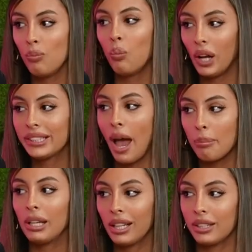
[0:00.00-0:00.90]
what's
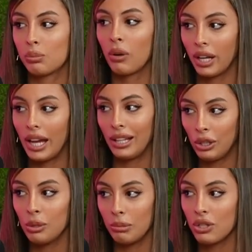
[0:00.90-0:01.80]
happening is we're getting
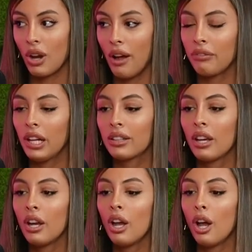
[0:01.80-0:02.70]
human trafficked.
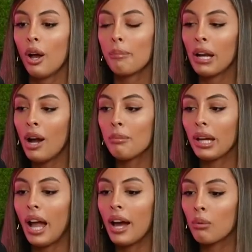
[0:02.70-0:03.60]
But now I'm
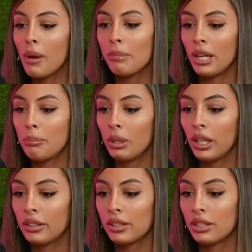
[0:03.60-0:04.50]
like, how do I
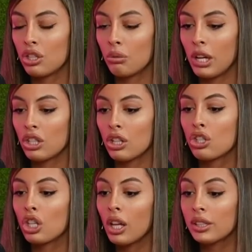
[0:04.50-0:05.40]
manipulate the situation
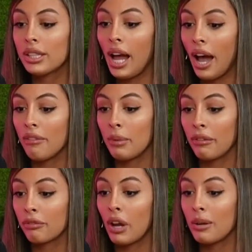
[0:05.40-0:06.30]
just to have my
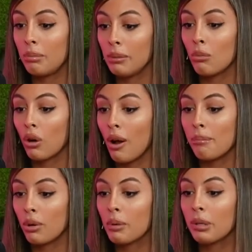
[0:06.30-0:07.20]
friend be more on
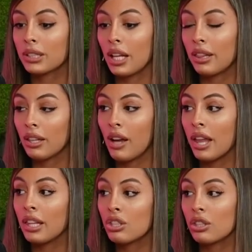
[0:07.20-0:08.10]
board? Because I
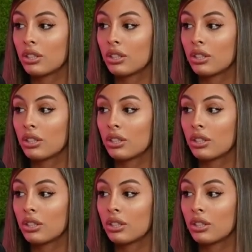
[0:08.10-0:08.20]
think she's